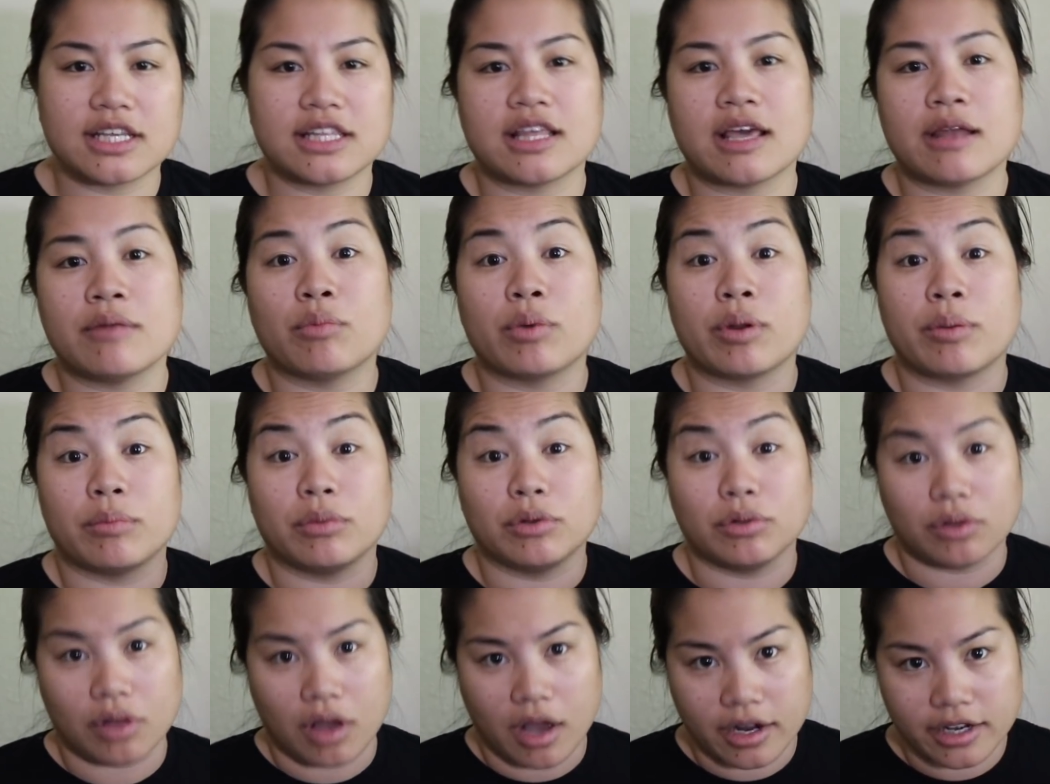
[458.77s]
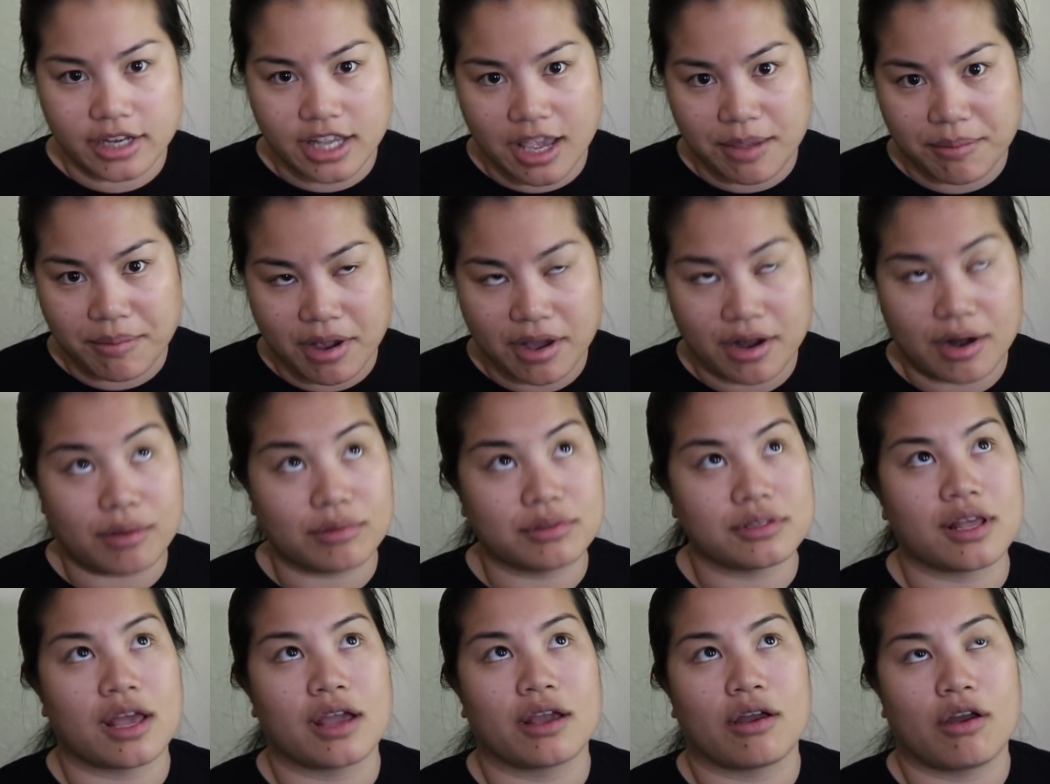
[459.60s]
And then when Mulan came out, I
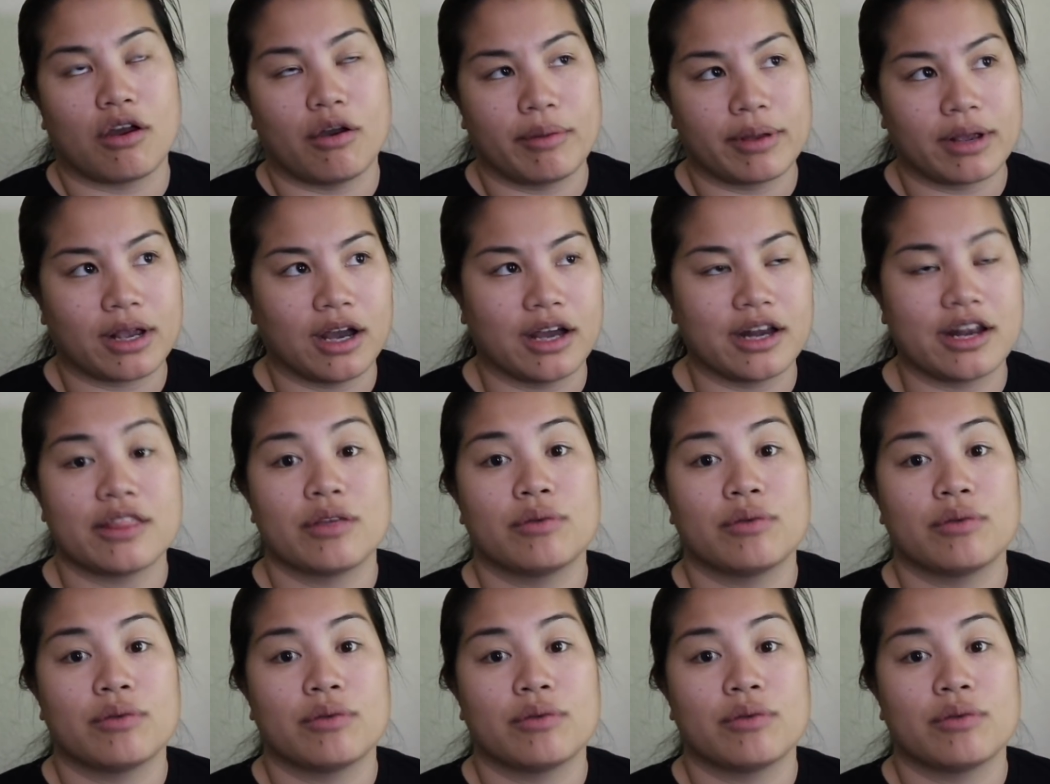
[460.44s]
was like, oh my god.